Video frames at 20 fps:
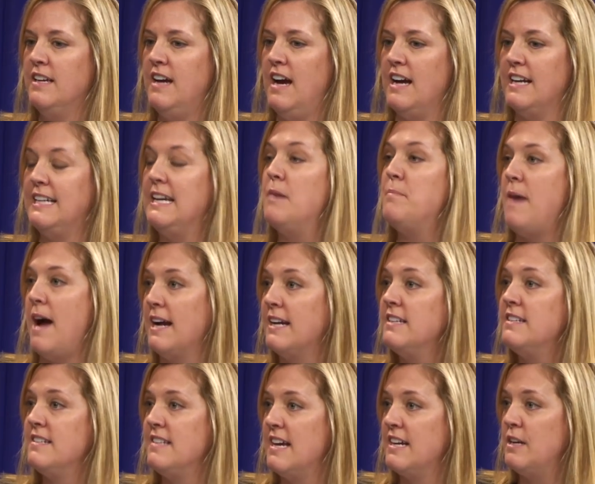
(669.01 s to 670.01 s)
uh, get back
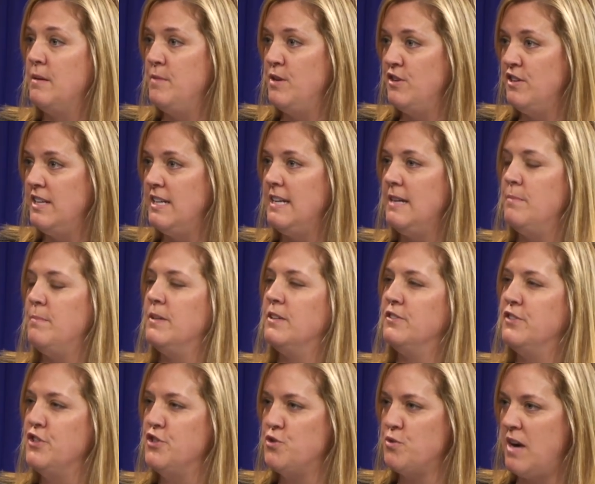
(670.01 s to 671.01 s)
into that community and
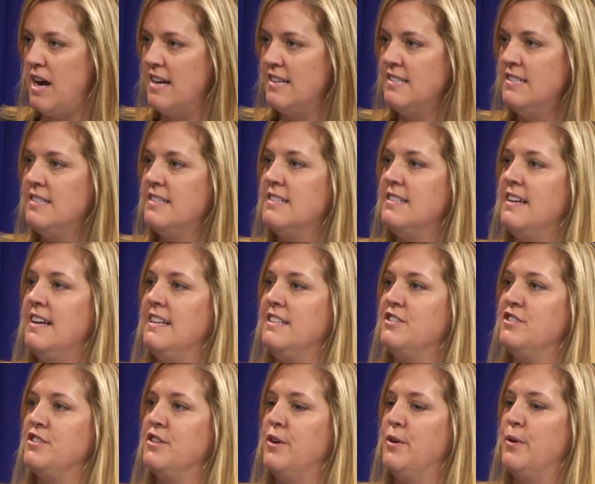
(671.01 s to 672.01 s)
build the trust, and
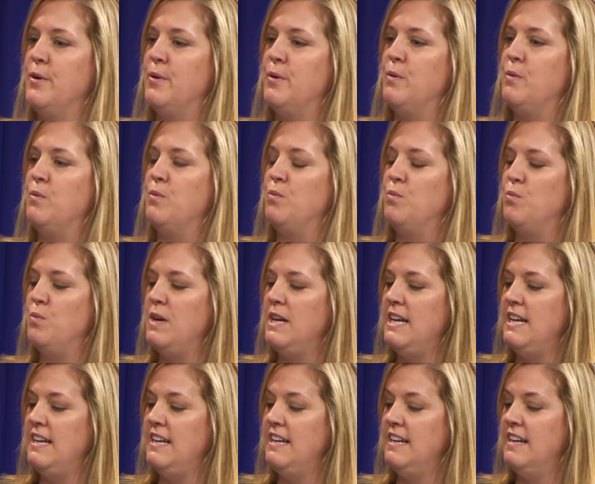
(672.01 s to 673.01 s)
so
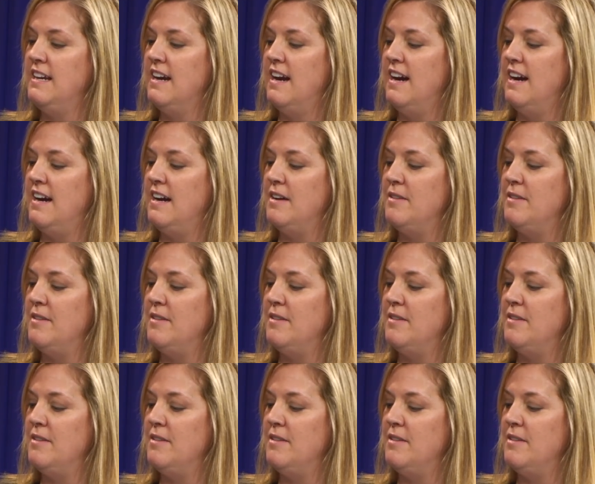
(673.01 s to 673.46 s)
we, uh,